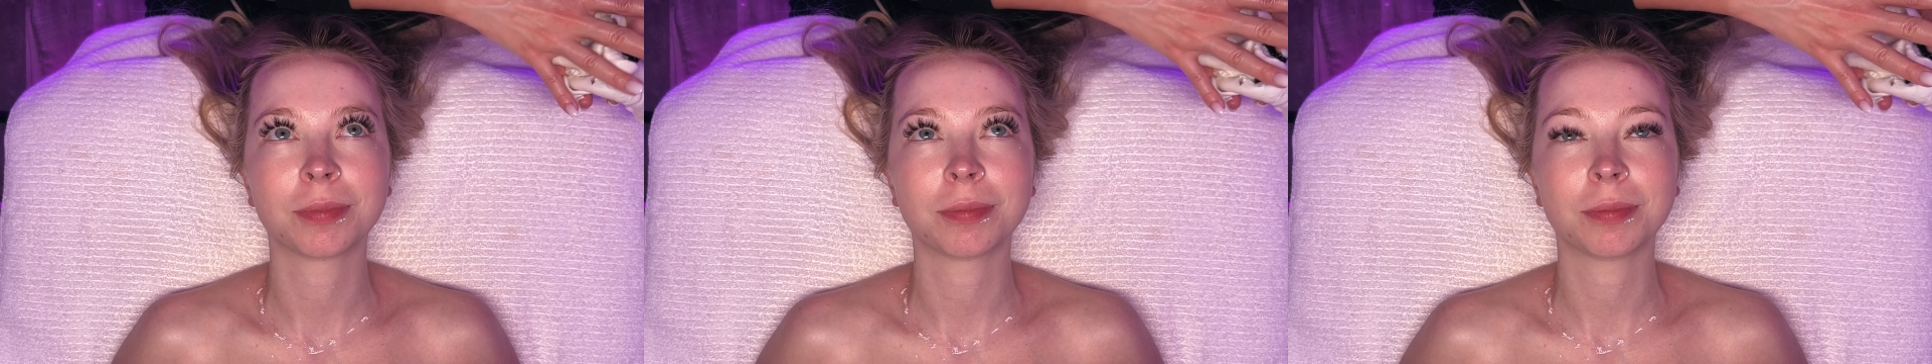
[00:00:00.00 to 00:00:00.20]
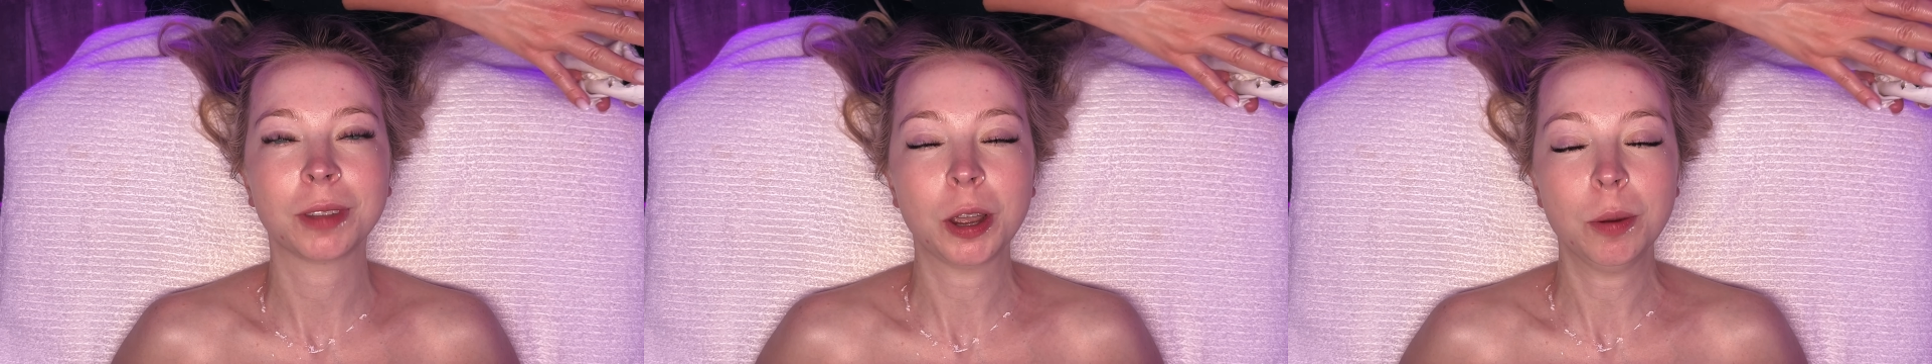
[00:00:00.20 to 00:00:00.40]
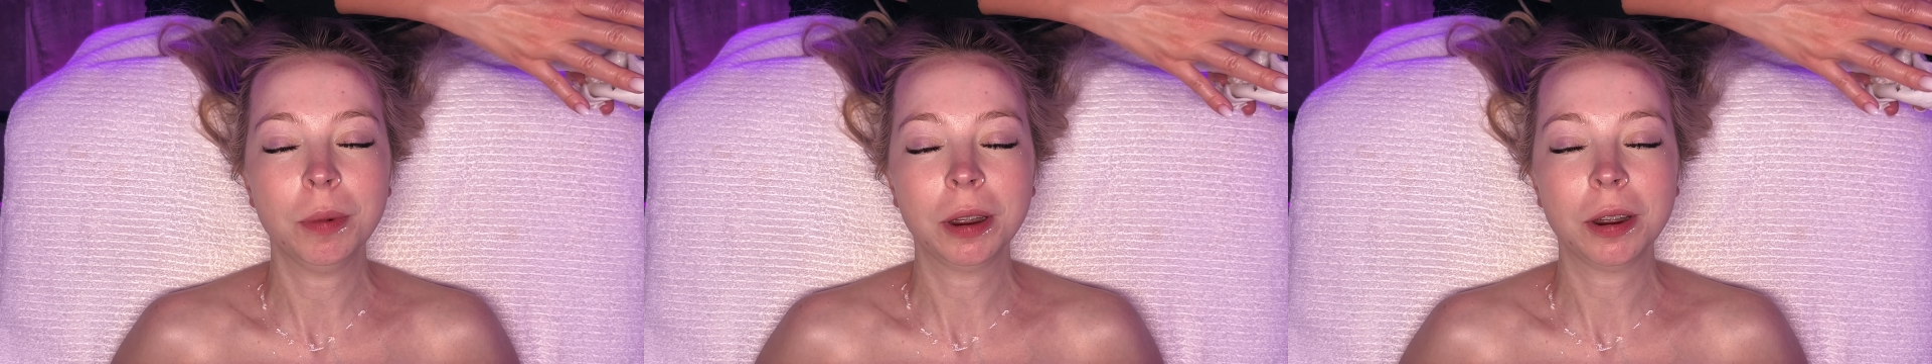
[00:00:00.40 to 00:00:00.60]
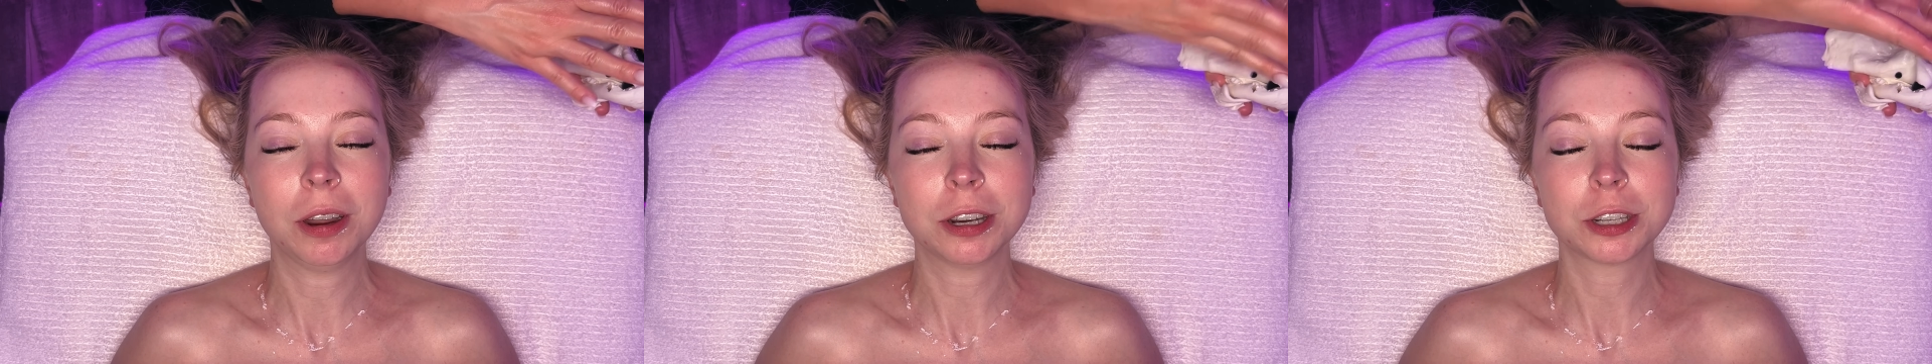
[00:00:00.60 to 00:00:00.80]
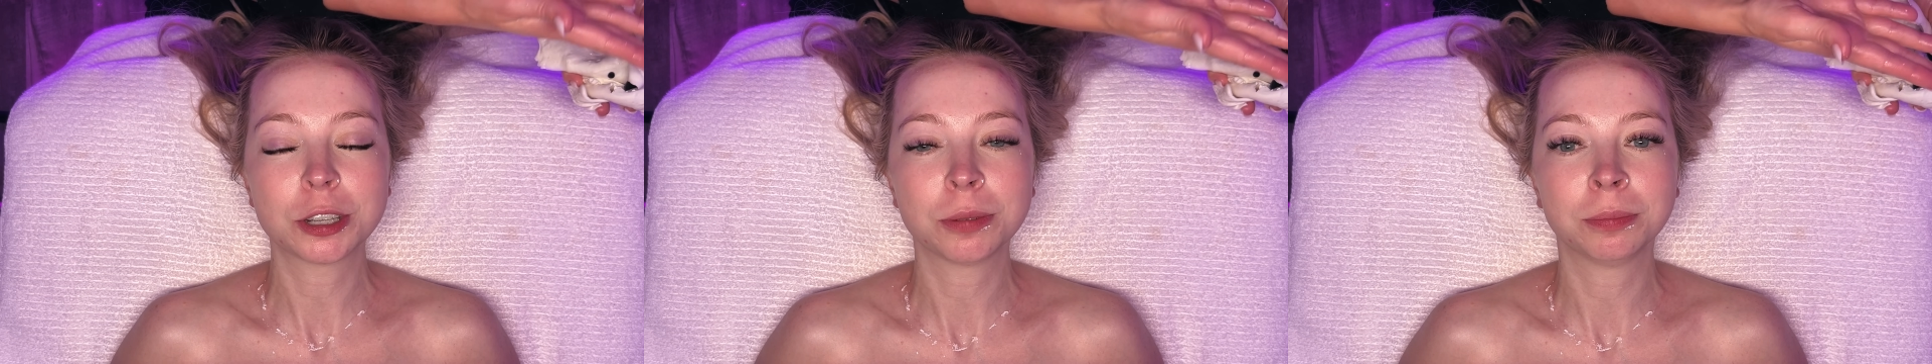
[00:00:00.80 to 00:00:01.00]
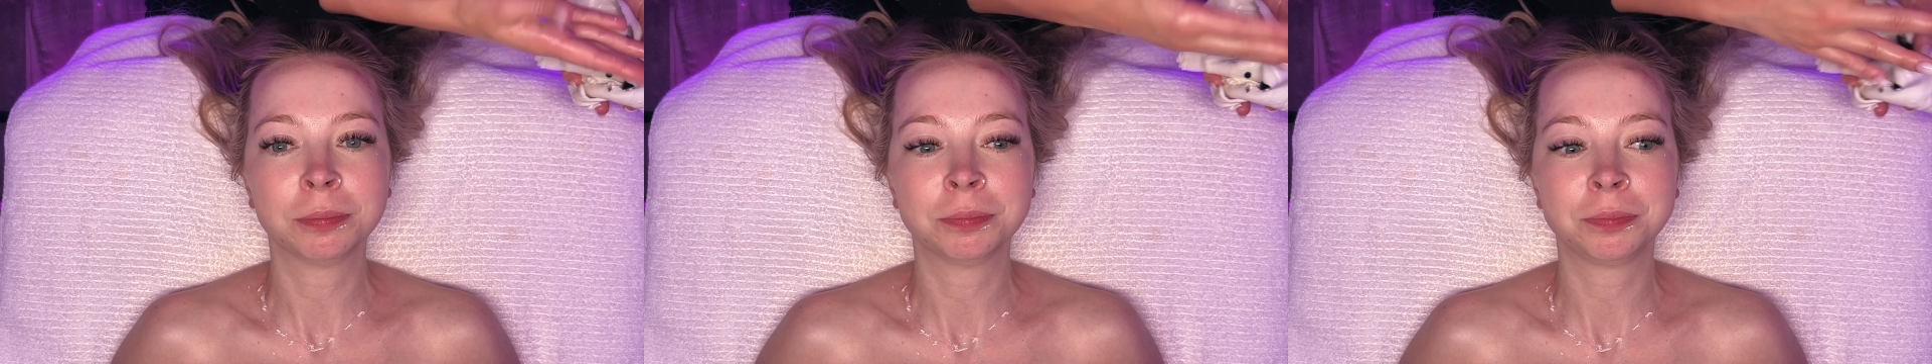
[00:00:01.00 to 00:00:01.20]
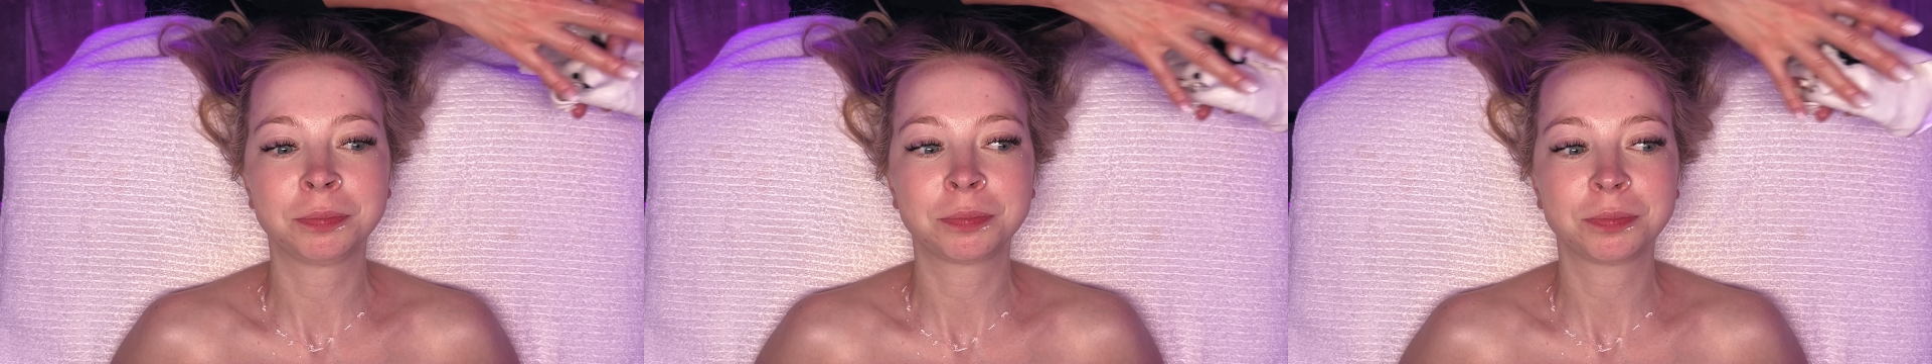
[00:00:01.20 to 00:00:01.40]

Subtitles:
I worked out of the place